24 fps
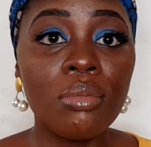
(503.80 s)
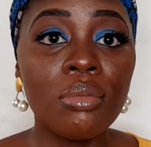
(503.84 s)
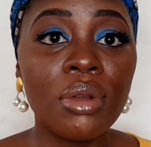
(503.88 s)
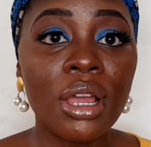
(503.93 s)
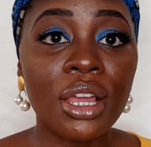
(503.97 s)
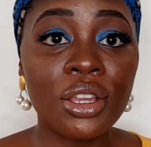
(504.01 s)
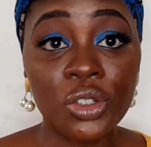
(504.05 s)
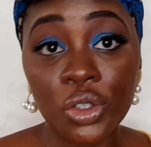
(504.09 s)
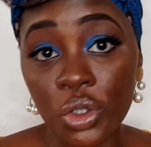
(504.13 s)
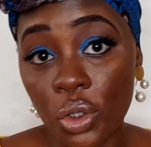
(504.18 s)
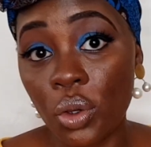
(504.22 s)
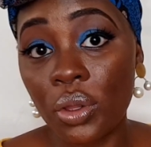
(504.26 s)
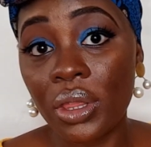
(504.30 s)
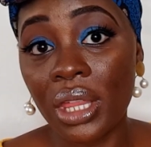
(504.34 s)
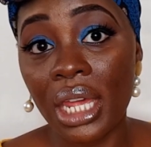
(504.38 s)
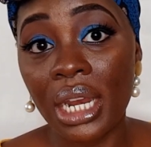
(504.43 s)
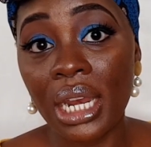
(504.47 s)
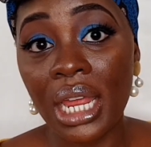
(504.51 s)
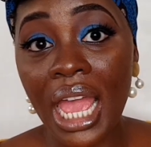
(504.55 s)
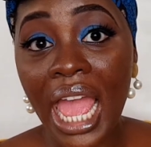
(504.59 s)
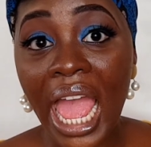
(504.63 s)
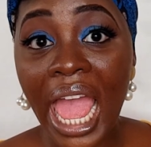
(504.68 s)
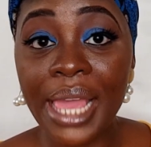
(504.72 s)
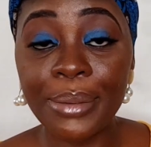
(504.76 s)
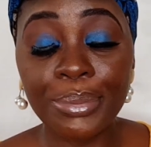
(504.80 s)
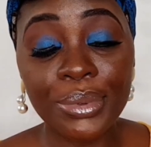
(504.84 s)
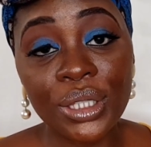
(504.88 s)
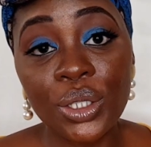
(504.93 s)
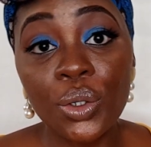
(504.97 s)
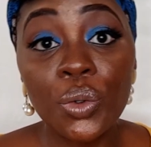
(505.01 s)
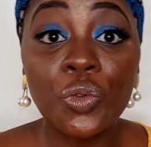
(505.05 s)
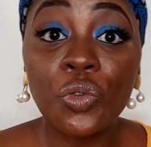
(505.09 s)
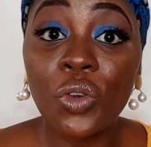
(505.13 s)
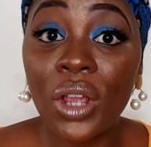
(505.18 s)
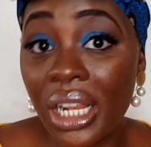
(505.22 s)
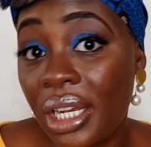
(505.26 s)
ensure that I'm
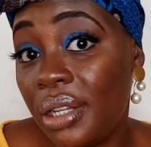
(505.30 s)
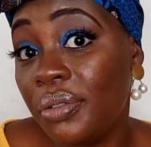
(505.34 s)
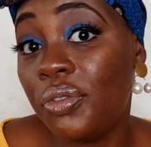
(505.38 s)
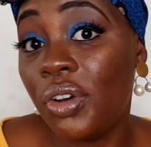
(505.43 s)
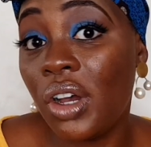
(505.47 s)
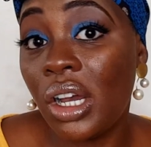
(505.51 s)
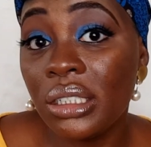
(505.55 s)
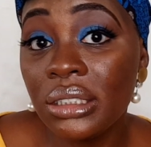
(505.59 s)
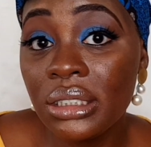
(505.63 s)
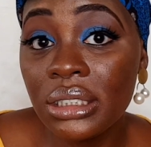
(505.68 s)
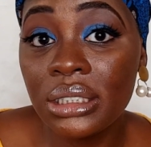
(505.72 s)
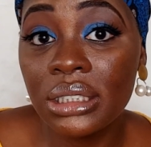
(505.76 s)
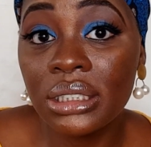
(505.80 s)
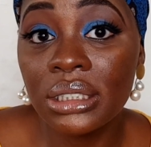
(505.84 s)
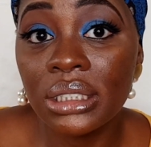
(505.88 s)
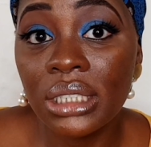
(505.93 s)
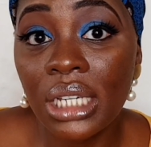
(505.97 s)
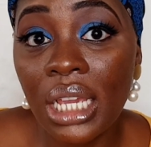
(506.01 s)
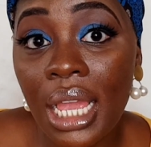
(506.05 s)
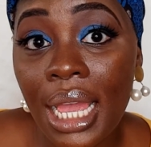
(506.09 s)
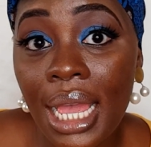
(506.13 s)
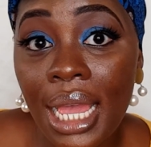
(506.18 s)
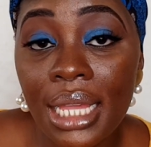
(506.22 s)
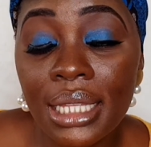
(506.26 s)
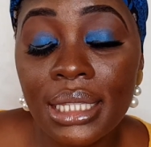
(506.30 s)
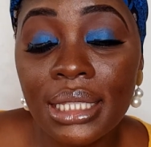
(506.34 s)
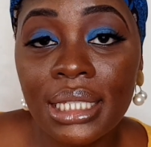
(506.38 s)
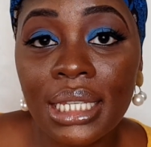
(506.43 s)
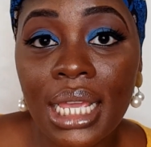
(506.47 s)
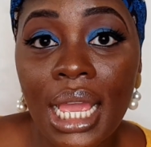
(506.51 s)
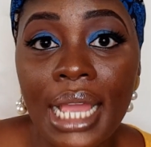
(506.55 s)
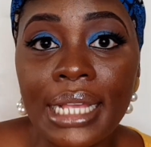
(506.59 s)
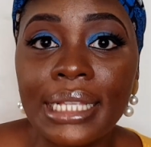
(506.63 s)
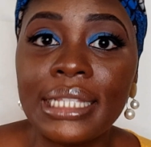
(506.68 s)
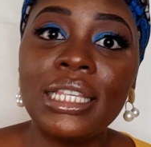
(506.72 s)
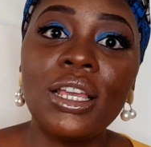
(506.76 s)
still relevant and
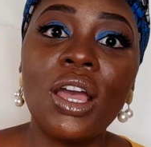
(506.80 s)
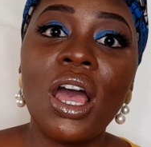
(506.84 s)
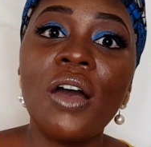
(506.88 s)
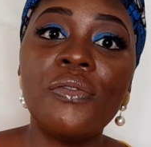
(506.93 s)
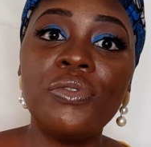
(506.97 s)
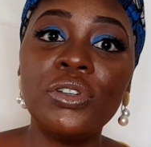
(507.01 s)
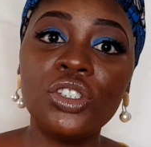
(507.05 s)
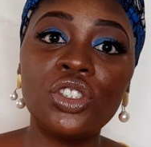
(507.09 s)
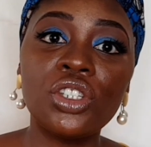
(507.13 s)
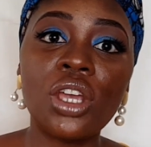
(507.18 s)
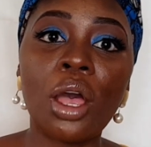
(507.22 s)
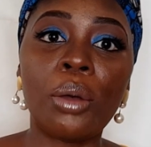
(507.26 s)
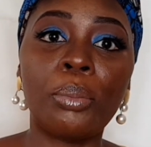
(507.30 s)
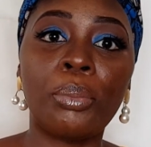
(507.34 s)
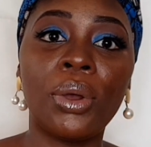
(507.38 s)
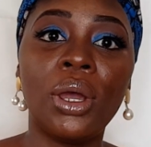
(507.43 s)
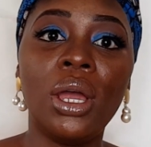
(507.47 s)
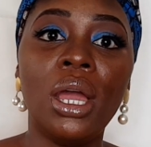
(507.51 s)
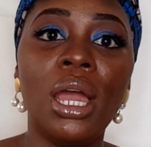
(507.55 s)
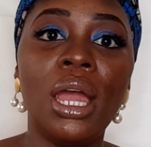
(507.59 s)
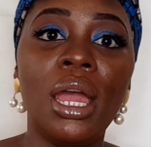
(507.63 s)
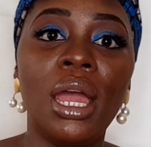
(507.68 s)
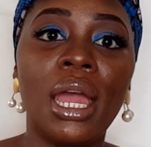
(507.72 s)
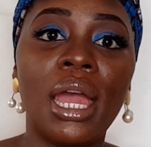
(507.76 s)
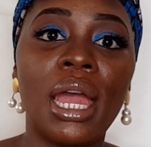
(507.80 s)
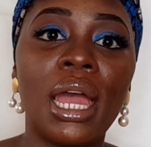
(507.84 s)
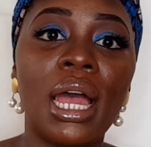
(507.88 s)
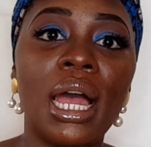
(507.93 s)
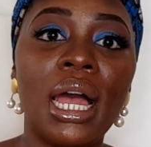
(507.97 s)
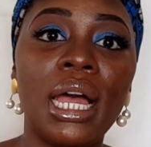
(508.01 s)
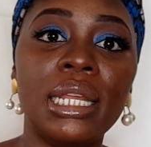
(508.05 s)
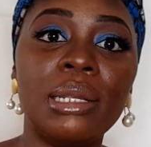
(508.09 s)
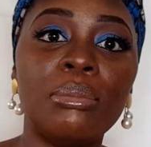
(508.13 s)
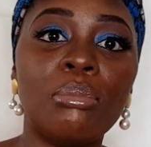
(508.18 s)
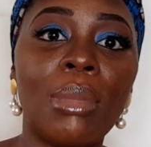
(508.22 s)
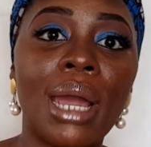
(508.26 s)
I still have a job,
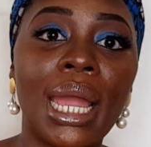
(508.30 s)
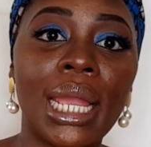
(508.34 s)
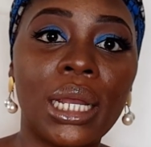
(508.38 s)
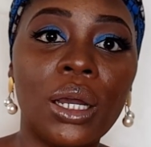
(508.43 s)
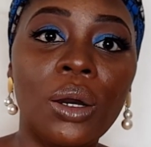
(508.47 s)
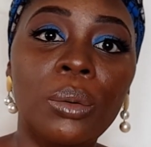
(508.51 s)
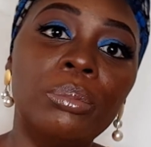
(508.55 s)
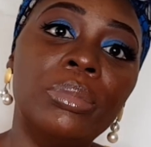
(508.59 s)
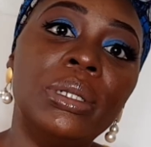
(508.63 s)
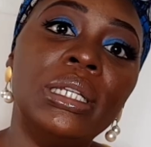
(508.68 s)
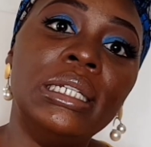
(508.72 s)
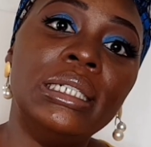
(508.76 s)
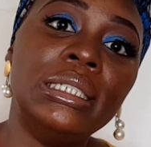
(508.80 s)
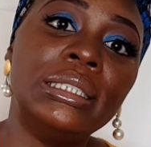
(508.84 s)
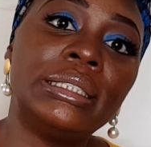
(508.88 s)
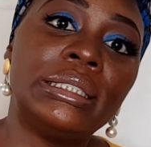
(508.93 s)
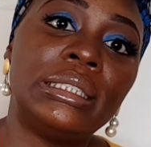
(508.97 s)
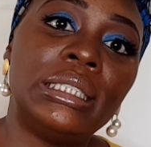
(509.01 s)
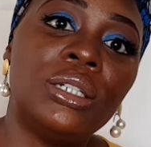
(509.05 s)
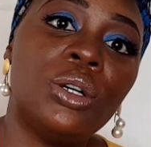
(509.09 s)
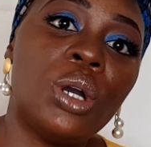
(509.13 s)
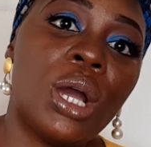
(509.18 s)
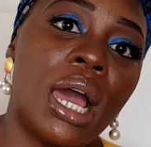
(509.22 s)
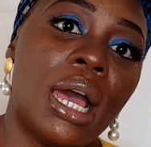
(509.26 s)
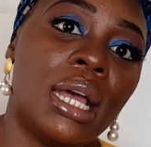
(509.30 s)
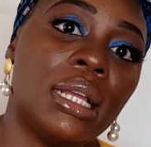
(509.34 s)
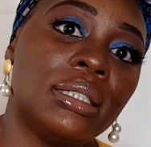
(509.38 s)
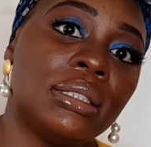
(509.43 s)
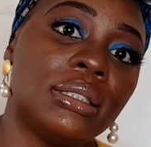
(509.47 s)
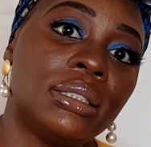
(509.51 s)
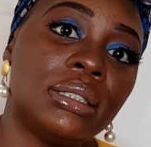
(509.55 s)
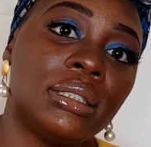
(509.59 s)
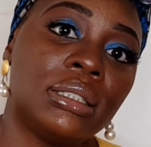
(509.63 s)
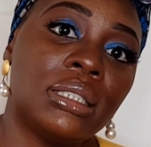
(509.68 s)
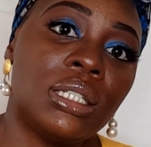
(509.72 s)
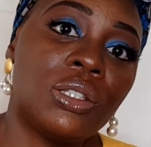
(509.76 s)
and my company still
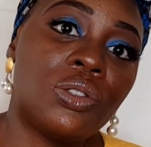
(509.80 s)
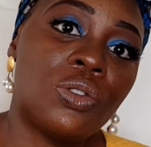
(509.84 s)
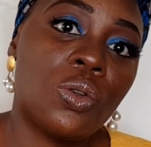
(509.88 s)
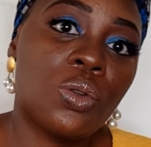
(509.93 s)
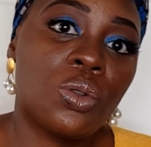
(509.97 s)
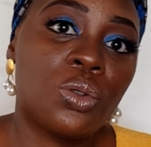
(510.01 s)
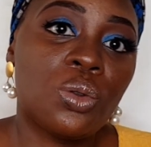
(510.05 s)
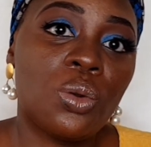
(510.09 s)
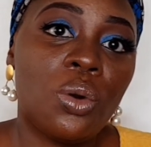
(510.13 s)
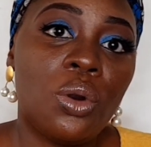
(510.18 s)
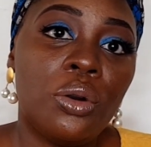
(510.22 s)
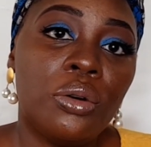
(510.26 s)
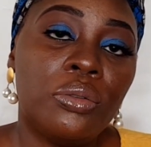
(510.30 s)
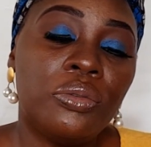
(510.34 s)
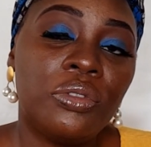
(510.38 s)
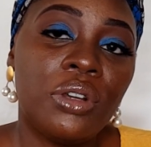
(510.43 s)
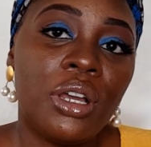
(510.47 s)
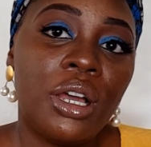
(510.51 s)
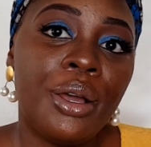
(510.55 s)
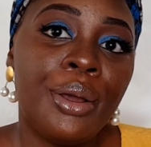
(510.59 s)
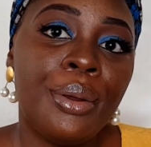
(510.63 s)
has a source of